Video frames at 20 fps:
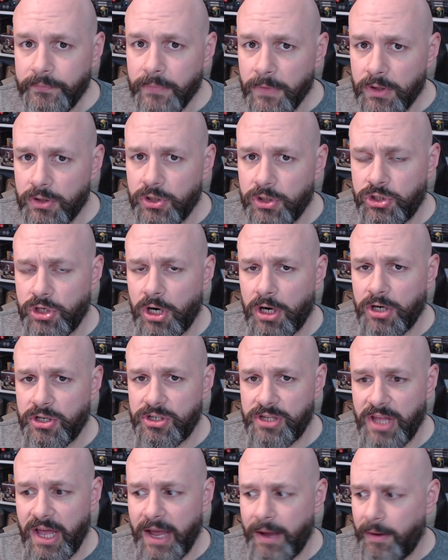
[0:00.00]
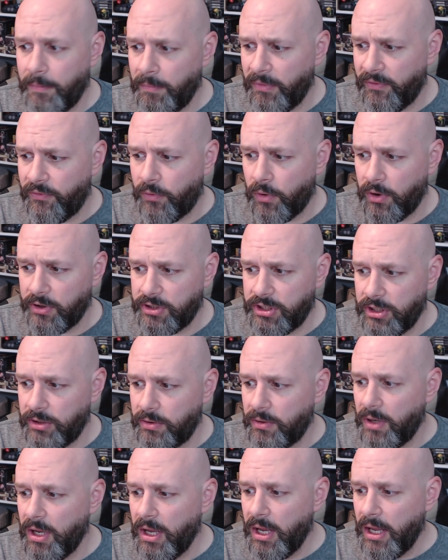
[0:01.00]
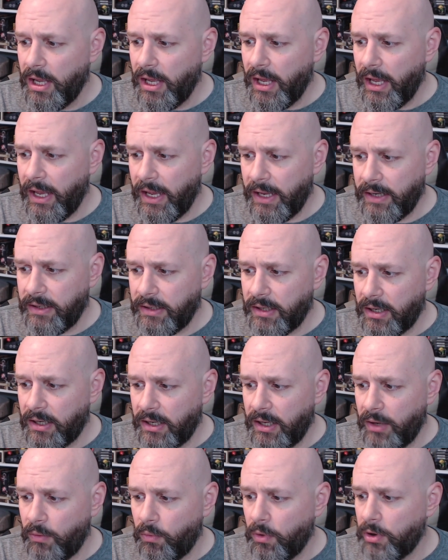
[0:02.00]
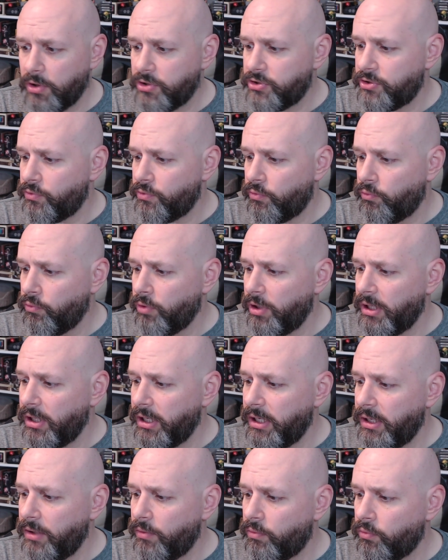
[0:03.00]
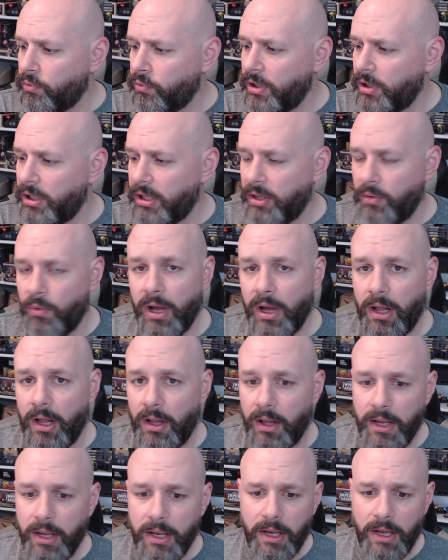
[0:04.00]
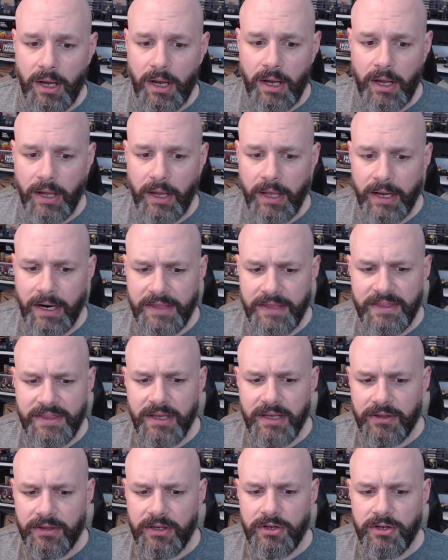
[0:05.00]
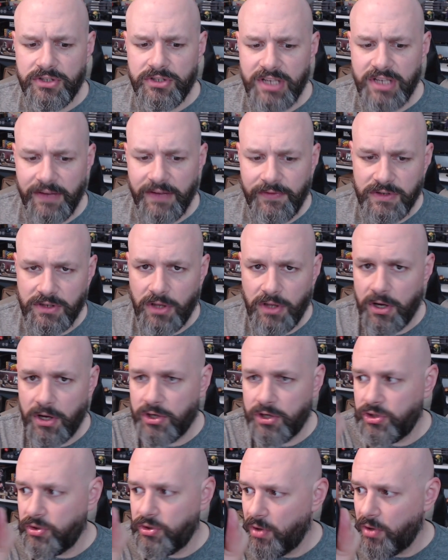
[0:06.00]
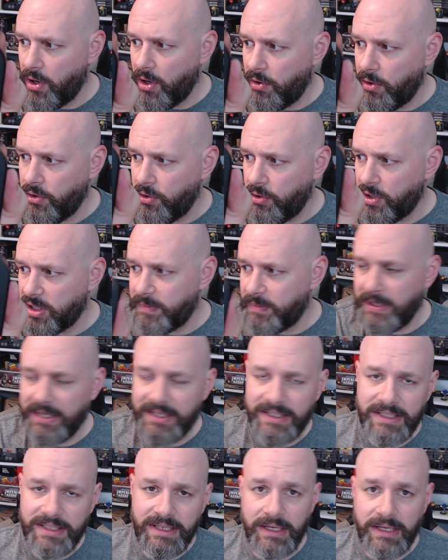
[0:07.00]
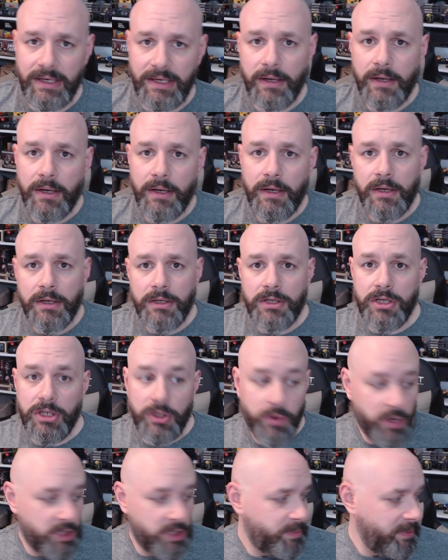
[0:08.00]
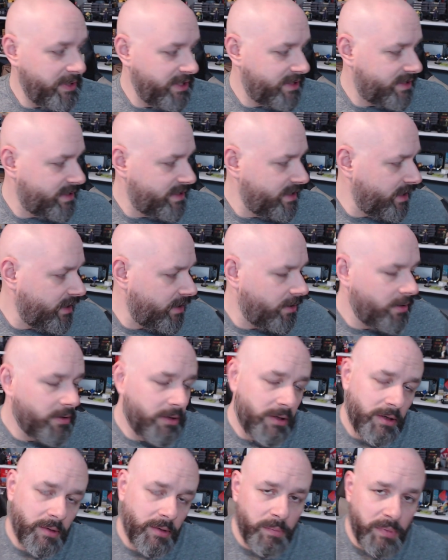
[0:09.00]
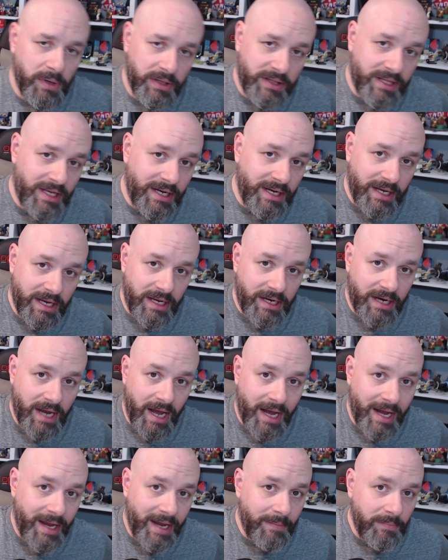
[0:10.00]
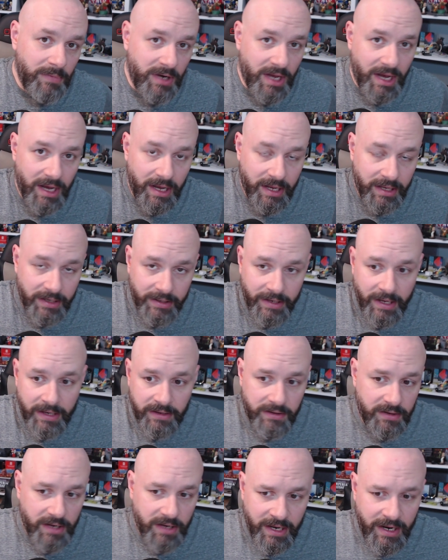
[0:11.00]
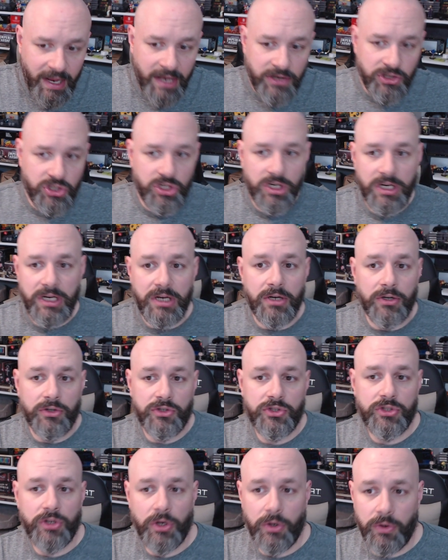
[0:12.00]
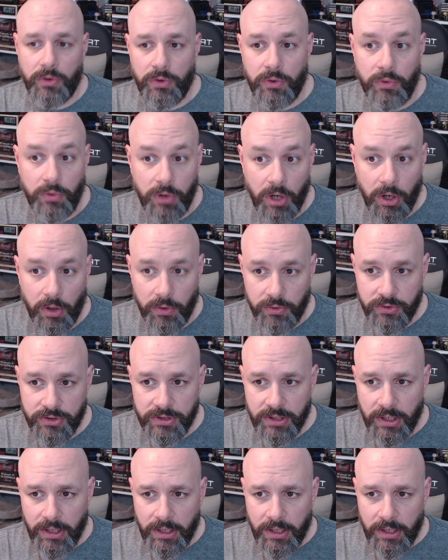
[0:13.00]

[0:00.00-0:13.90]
to charge that before too, and it works really, really well. And I think that you're safe as long as you go USB-C to USB-C. But then again, I'm not an engineer, so who knows?